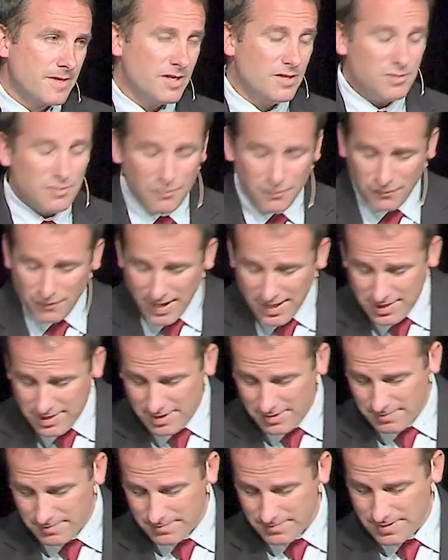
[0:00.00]
You defend
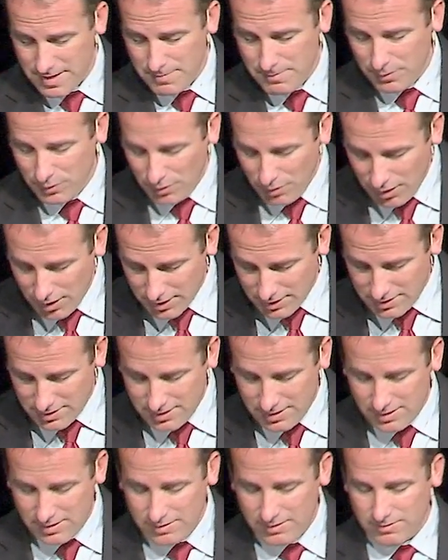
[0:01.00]
them, they belong
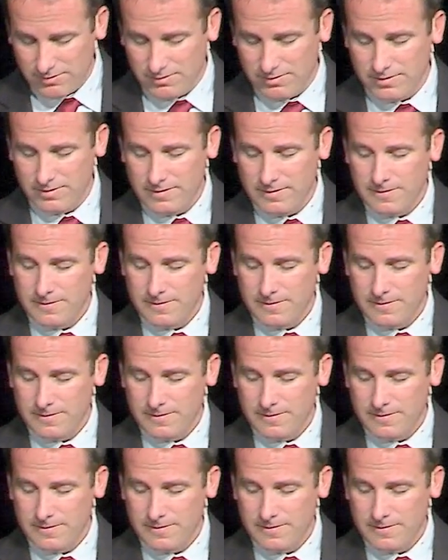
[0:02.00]
to you.